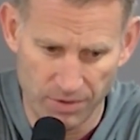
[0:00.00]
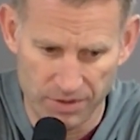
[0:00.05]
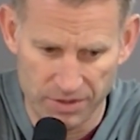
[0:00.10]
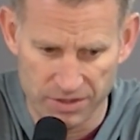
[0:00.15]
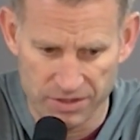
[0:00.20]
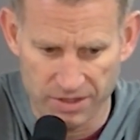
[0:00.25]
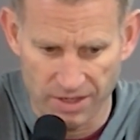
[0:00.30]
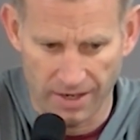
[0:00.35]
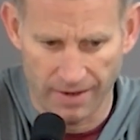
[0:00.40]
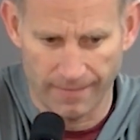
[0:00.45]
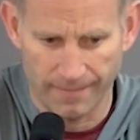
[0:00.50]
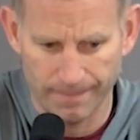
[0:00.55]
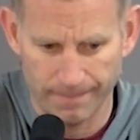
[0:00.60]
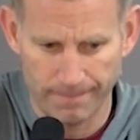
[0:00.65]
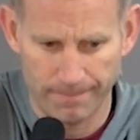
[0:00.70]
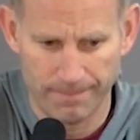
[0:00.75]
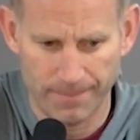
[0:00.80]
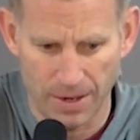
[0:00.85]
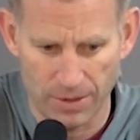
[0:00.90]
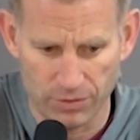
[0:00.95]
He's kind
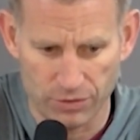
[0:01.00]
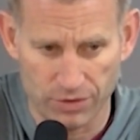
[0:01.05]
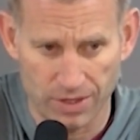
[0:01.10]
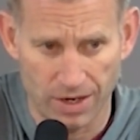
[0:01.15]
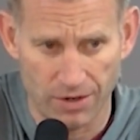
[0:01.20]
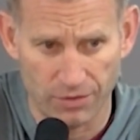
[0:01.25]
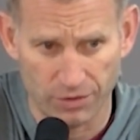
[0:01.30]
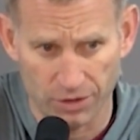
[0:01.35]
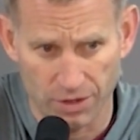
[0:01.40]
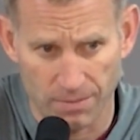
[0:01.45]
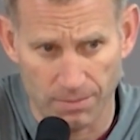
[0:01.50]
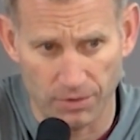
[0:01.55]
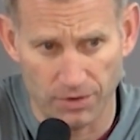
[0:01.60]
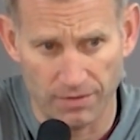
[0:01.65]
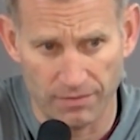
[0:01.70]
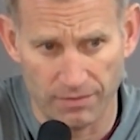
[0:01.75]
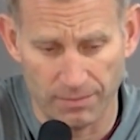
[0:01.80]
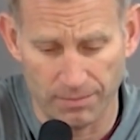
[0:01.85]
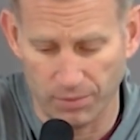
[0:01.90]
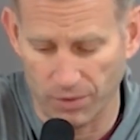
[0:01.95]
of bounced around a couple
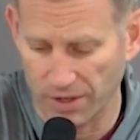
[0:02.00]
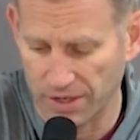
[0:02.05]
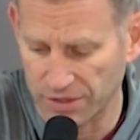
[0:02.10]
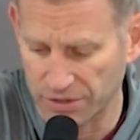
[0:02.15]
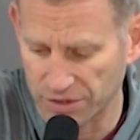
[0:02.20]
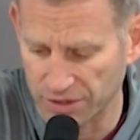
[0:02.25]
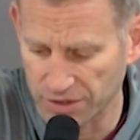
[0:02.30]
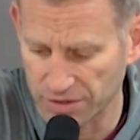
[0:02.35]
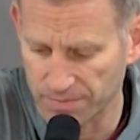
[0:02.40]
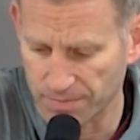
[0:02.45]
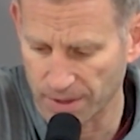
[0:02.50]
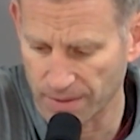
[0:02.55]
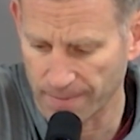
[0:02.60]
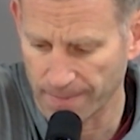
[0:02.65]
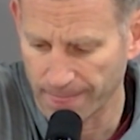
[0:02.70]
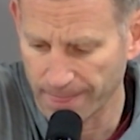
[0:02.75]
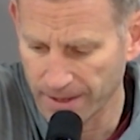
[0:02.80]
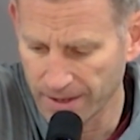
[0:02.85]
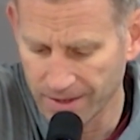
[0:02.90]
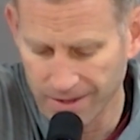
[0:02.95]
different places, but
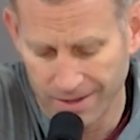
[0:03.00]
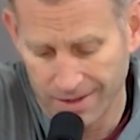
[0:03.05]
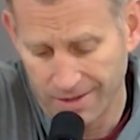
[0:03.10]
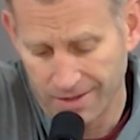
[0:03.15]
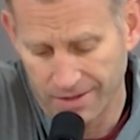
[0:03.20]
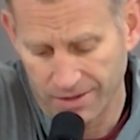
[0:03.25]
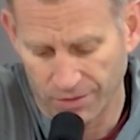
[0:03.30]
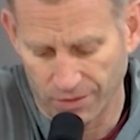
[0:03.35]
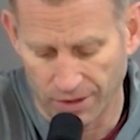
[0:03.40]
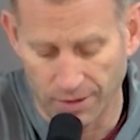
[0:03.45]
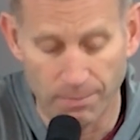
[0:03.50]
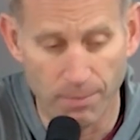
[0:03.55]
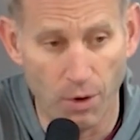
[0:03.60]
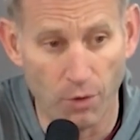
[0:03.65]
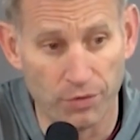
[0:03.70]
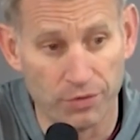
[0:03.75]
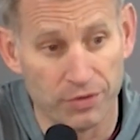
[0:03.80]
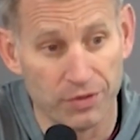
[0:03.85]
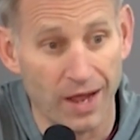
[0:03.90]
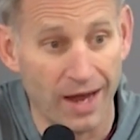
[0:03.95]
you know they're
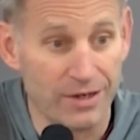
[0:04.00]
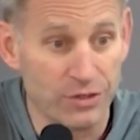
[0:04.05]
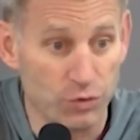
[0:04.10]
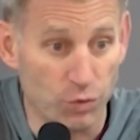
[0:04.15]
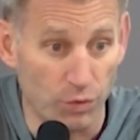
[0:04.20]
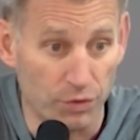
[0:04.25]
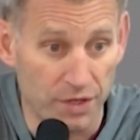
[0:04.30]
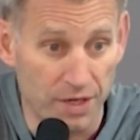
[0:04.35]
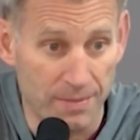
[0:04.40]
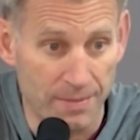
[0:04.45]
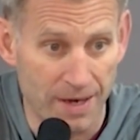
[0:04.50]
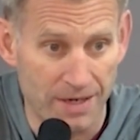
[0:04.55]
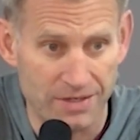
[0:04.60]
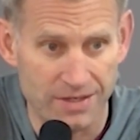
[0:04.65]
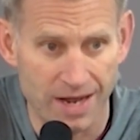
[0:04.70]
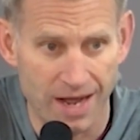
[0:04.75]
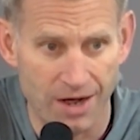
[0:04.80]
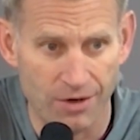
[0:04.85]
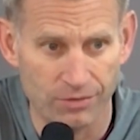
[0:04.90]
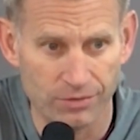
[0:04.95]
both high school teammates
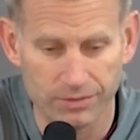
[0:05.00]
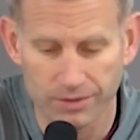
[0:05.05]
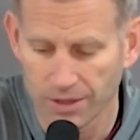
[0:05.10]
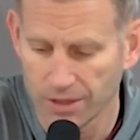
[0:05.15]
now,